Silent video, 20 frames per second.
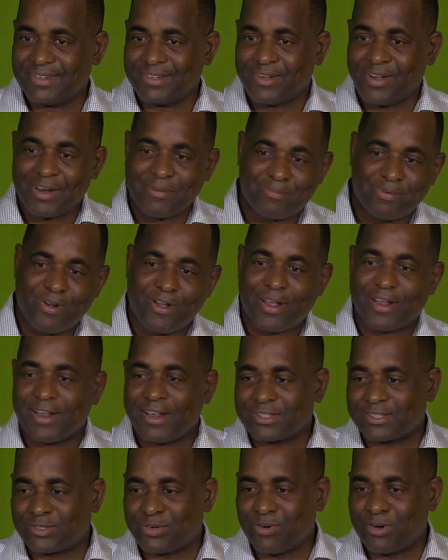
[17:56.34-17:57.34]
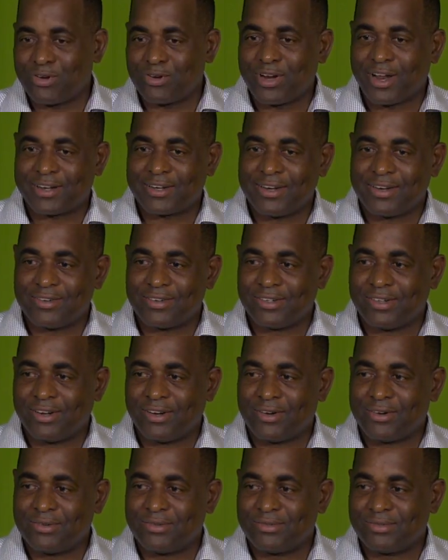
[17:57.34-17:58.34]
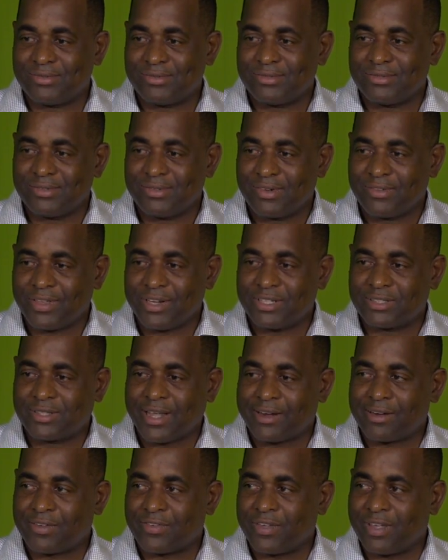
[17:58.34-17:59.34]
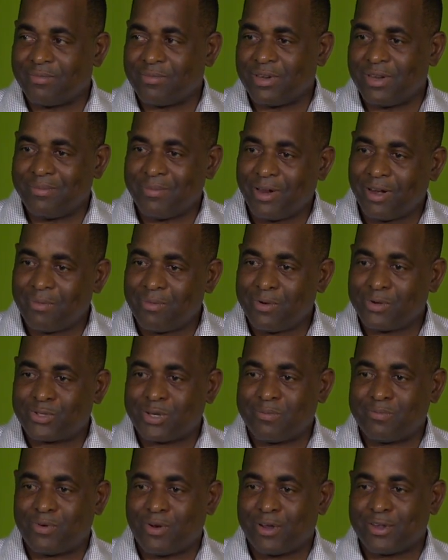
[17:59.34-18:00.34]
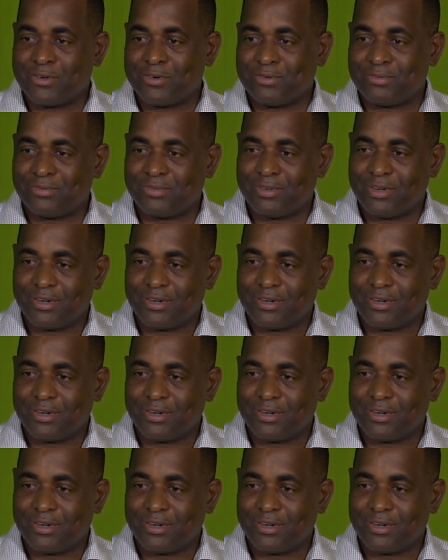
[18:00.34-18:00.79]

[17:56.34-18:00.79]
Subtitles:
Your employer has told you that things tight with him, he may not be able to employ you